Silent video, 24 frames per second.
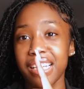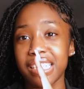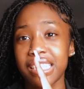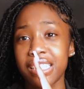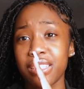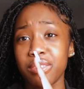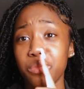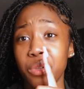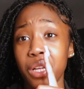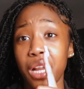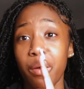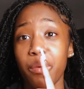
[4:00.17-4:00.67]

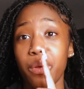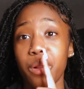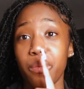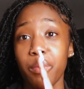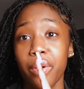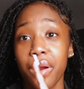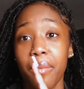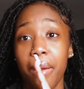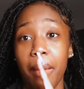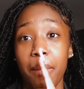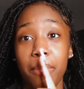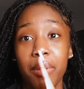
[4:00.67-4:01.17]
because it's what I want to
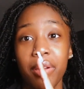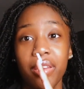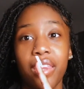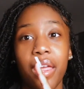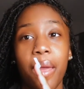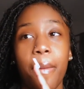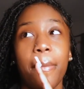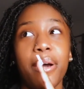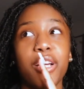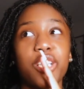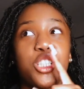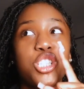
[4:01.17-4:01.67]
wear on my
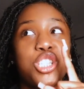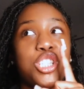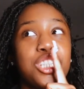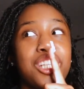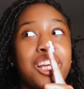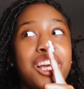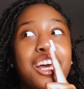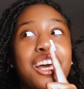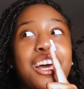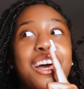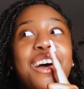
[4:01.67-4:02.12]
birthday. But shh.